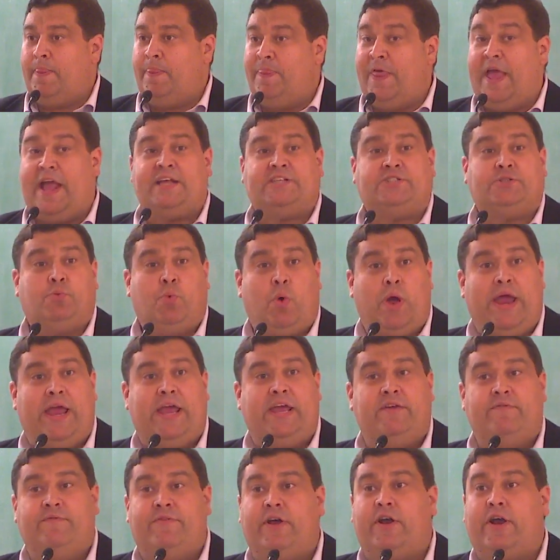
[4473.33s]
That's
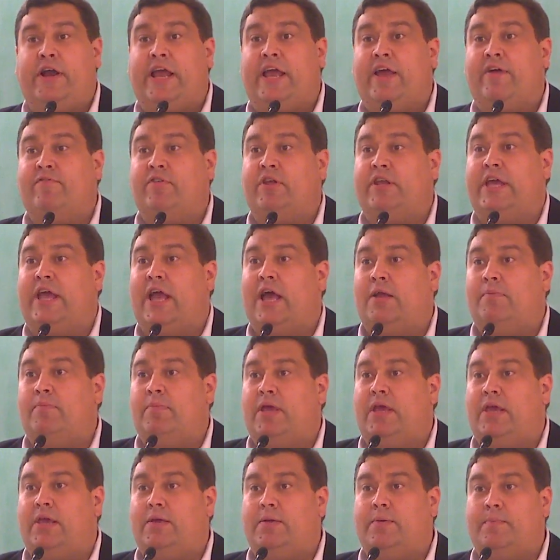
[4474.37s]
weighing very heavily on
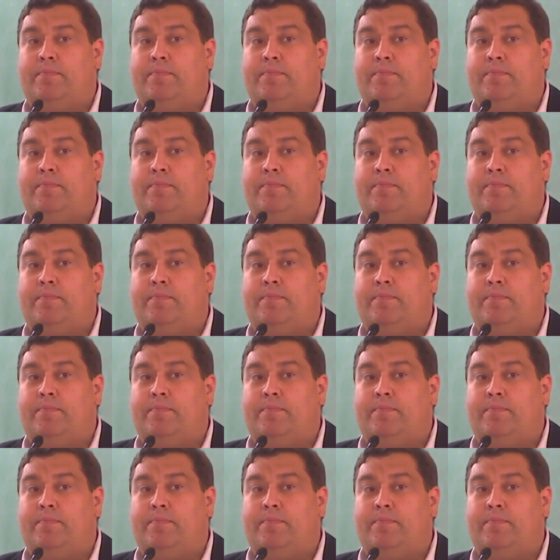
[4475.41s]
me.